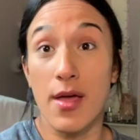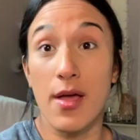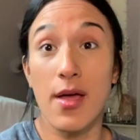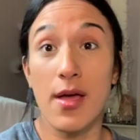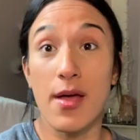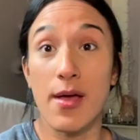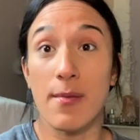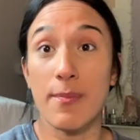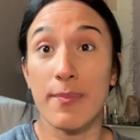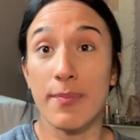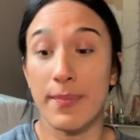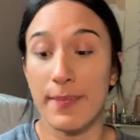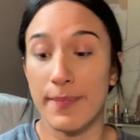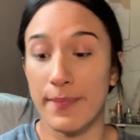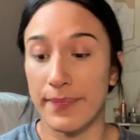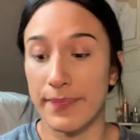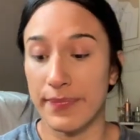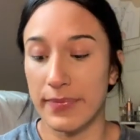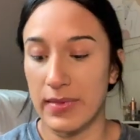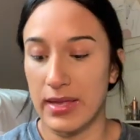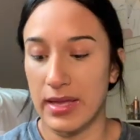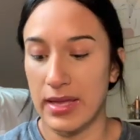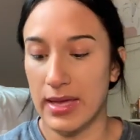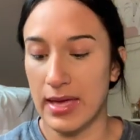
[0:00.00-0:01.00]
up,
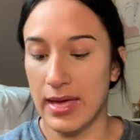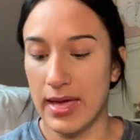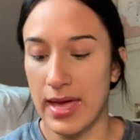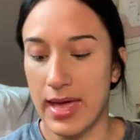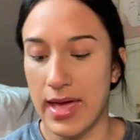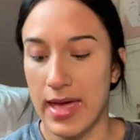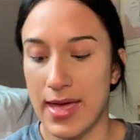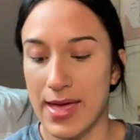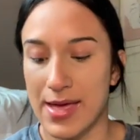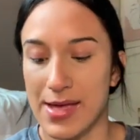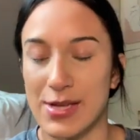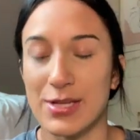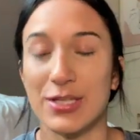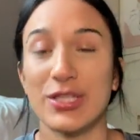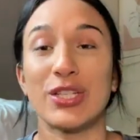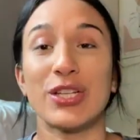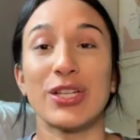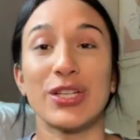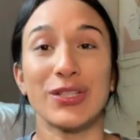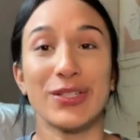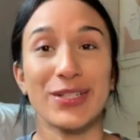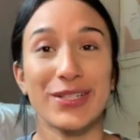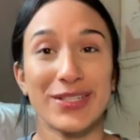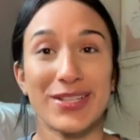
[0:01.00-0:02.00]
and
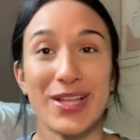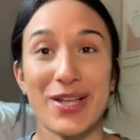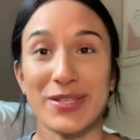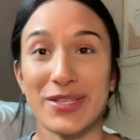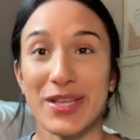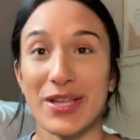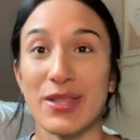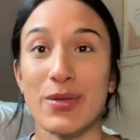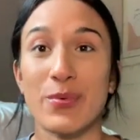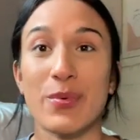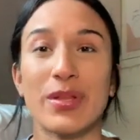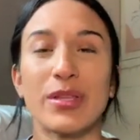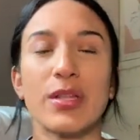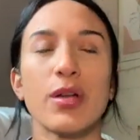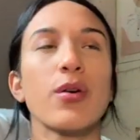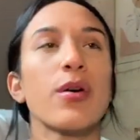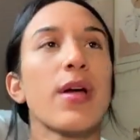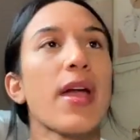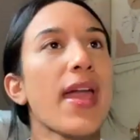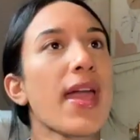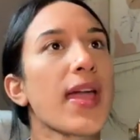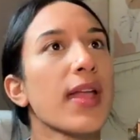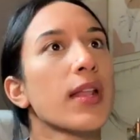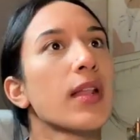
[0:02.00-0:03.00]
she looked outside the window,
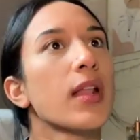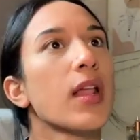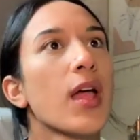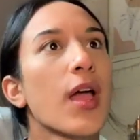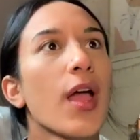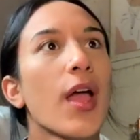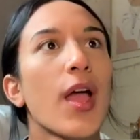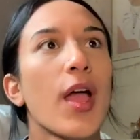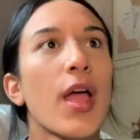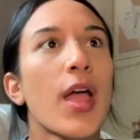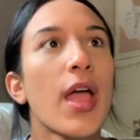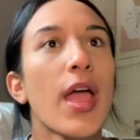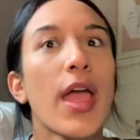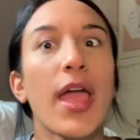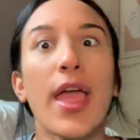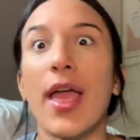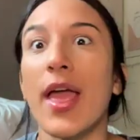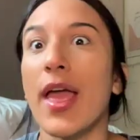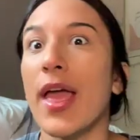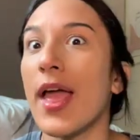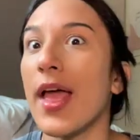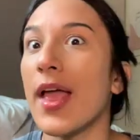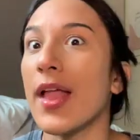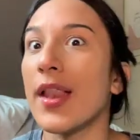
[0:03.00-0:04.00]
and
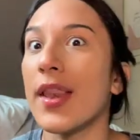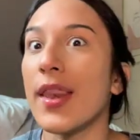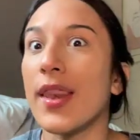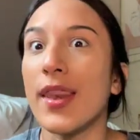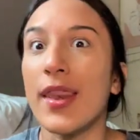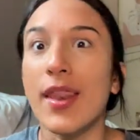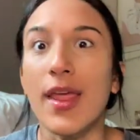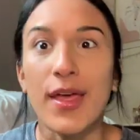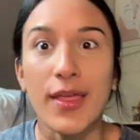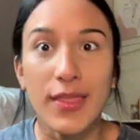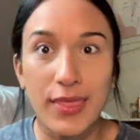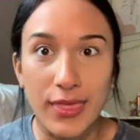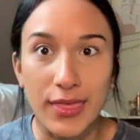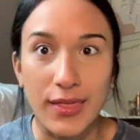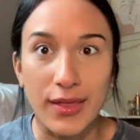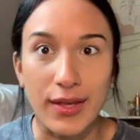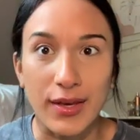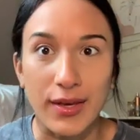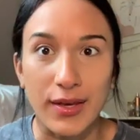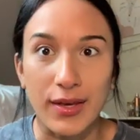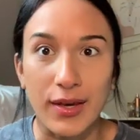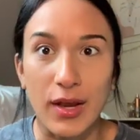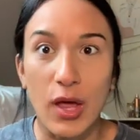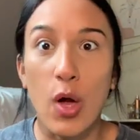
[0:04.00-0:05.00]

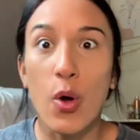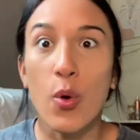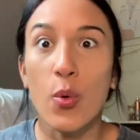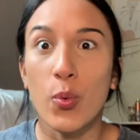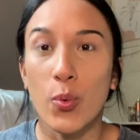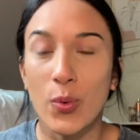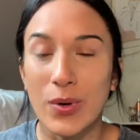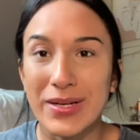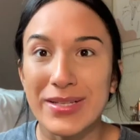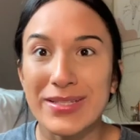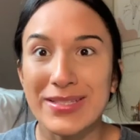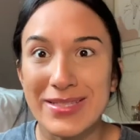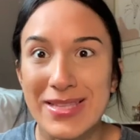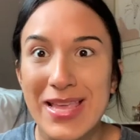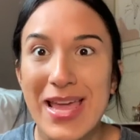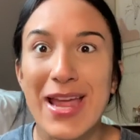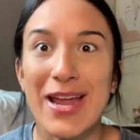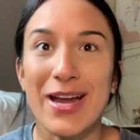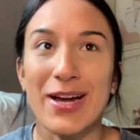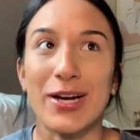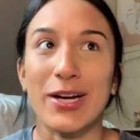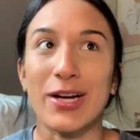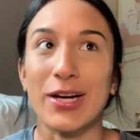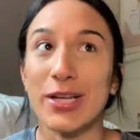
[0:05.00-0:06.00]
nothing was
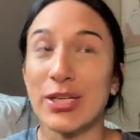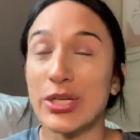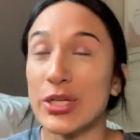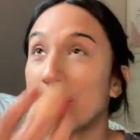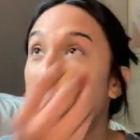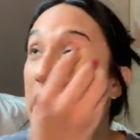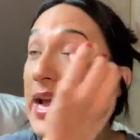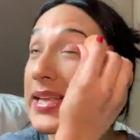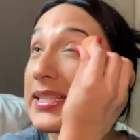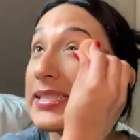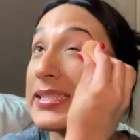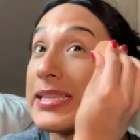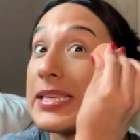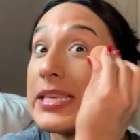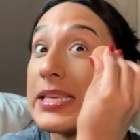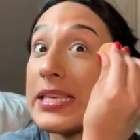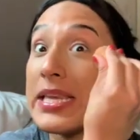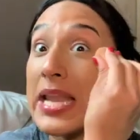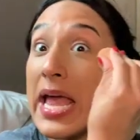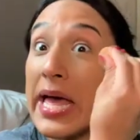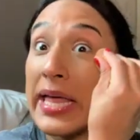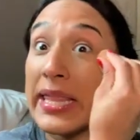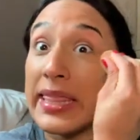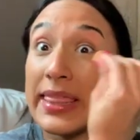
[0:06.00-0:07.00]
there, you
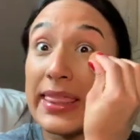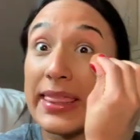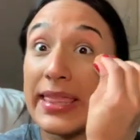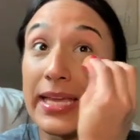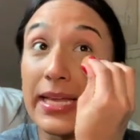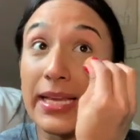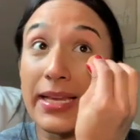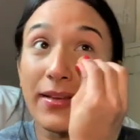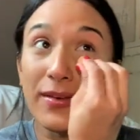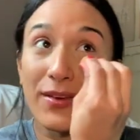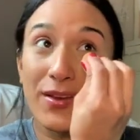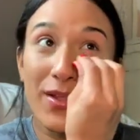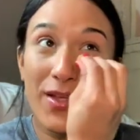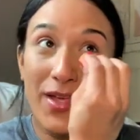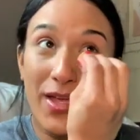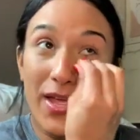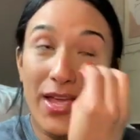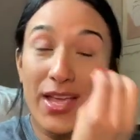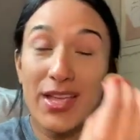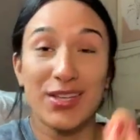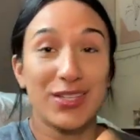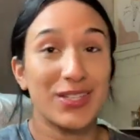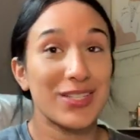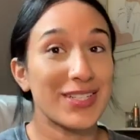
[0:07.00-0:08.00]
guys, nothing.
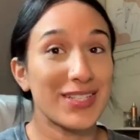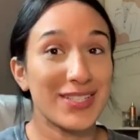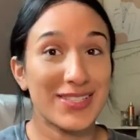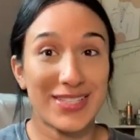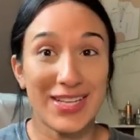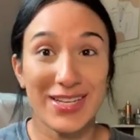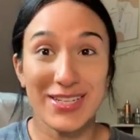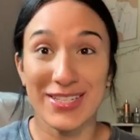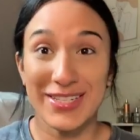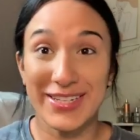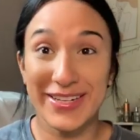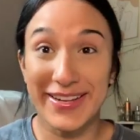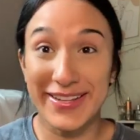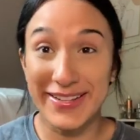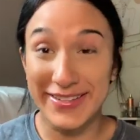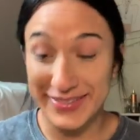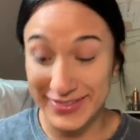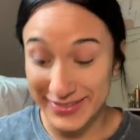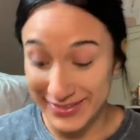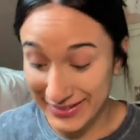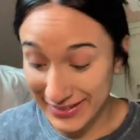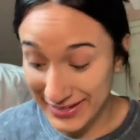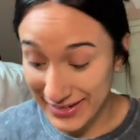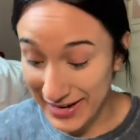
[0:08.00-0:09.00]
She said she
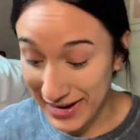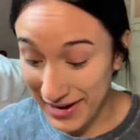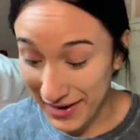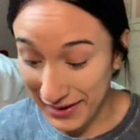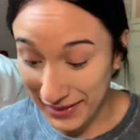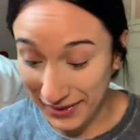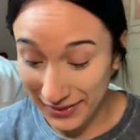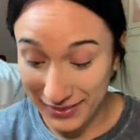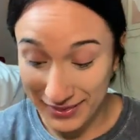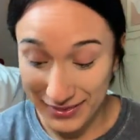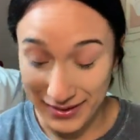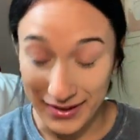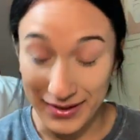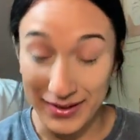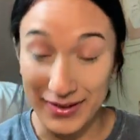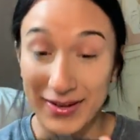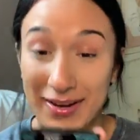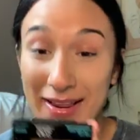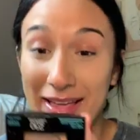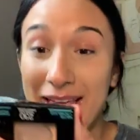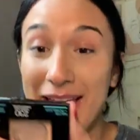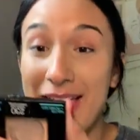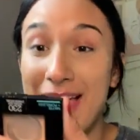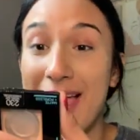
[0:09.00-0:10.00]
didn't see anything.
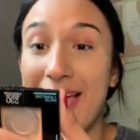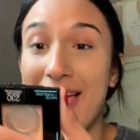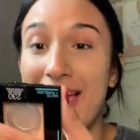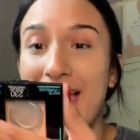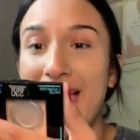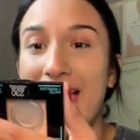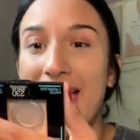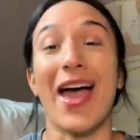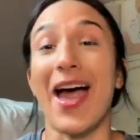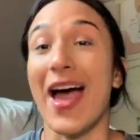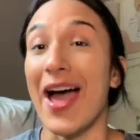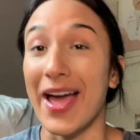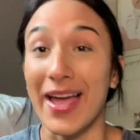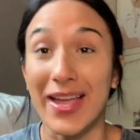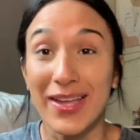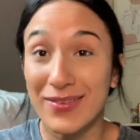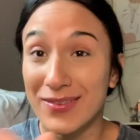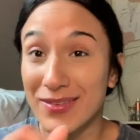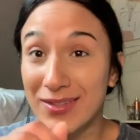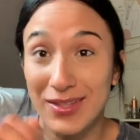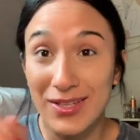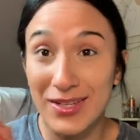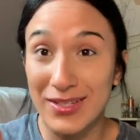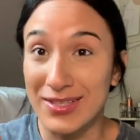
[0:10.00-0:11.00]
I
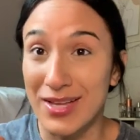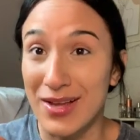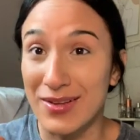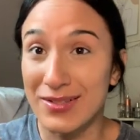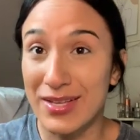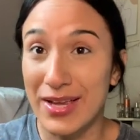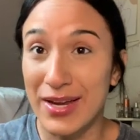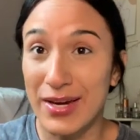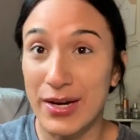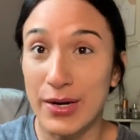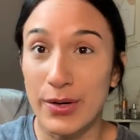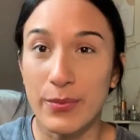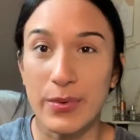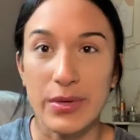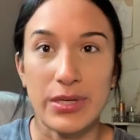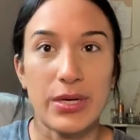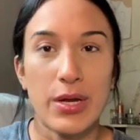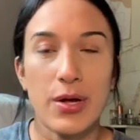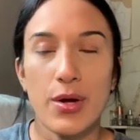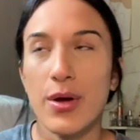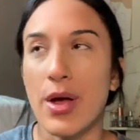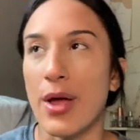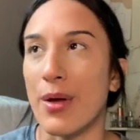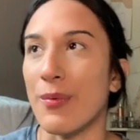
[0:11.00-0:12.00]
even looked outside her
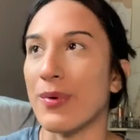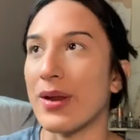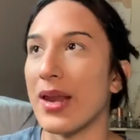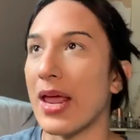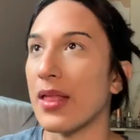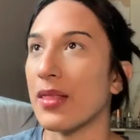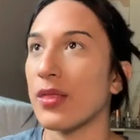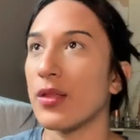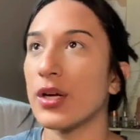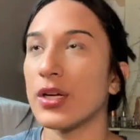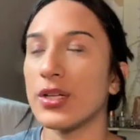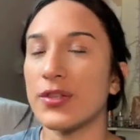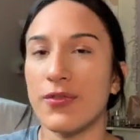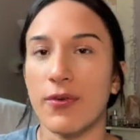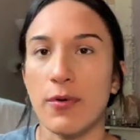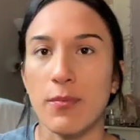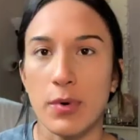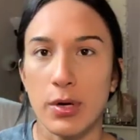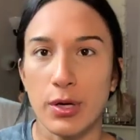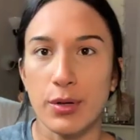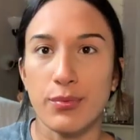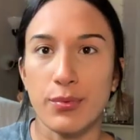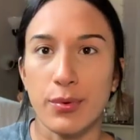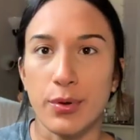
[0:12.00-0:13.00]
window, and when I looked from
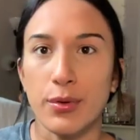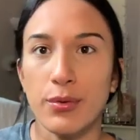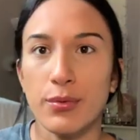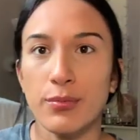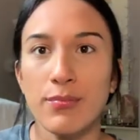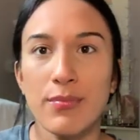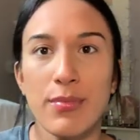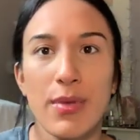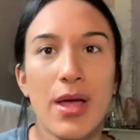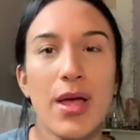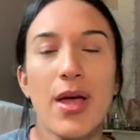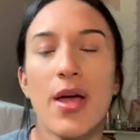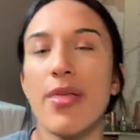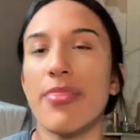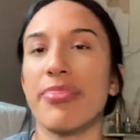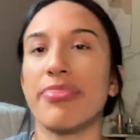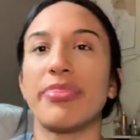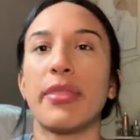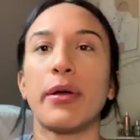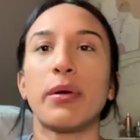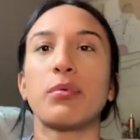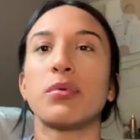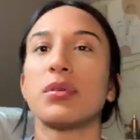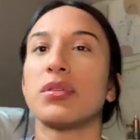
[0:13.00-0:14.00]
her room,
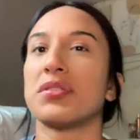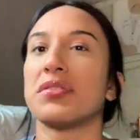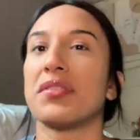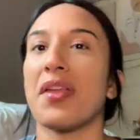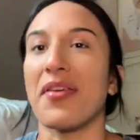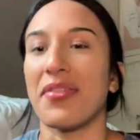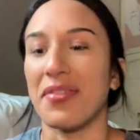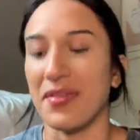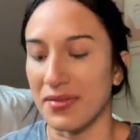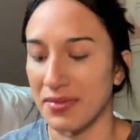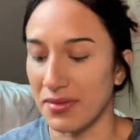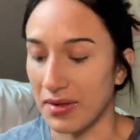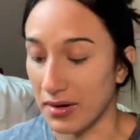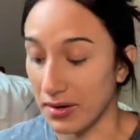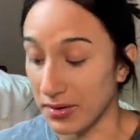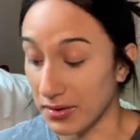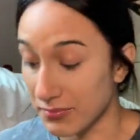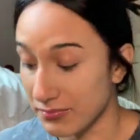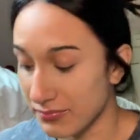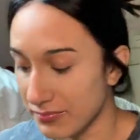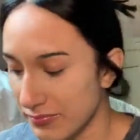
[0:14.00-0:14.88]
there was nothing there.